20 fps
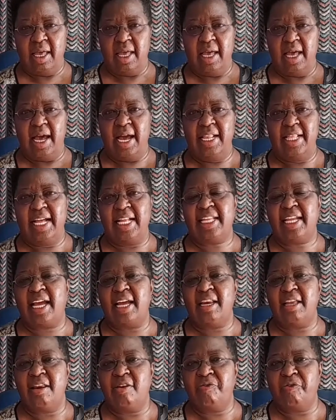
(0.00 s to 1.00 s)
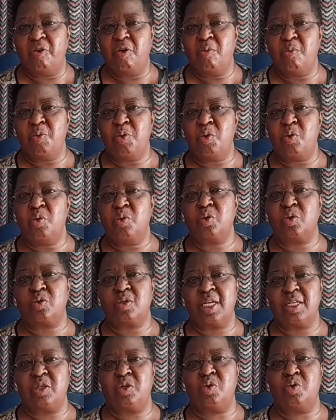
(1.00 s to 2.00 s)
and that can inform you so
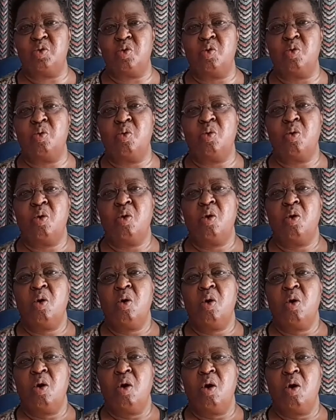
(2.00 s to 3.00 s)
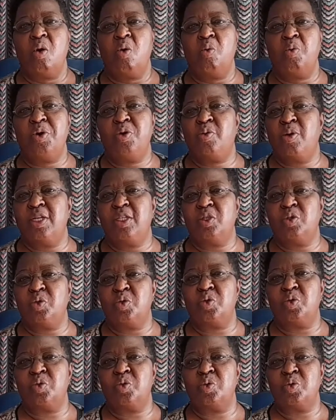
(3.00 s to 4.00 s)
that you know which ones to
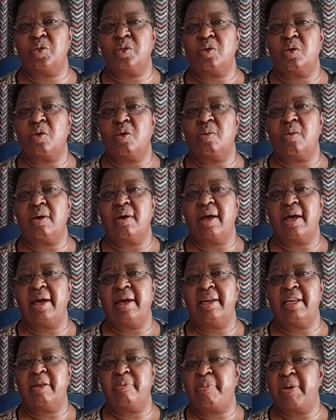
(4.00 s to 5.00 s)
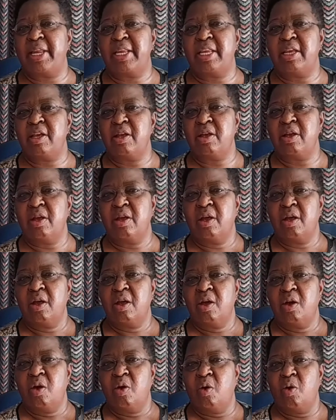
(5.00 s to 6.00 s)
choose depending
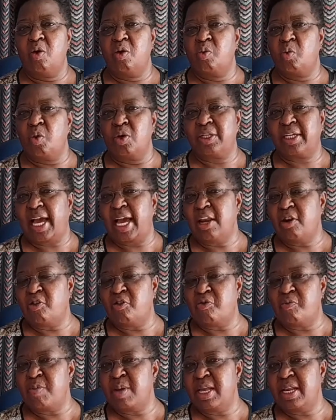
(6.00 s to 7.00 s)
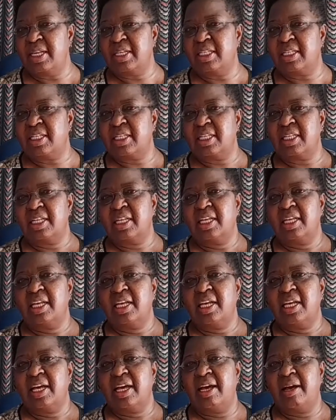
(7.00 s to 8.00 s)
on what kind of meals
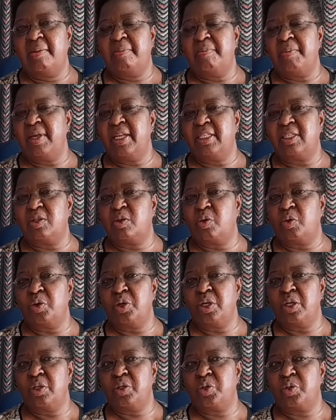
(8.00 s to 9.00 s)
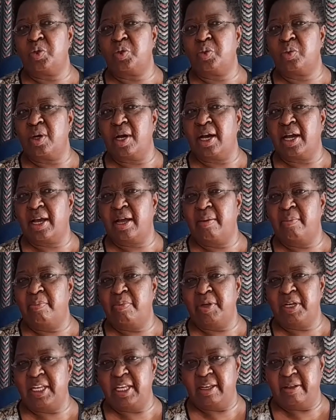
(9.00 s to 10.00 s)
it's going to
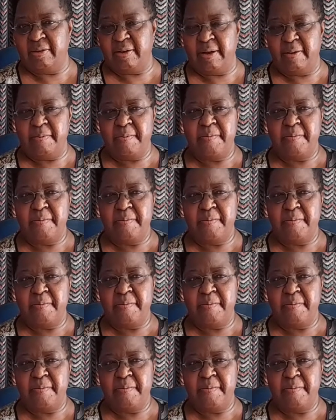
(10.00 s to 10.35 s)
accompany. Yeah?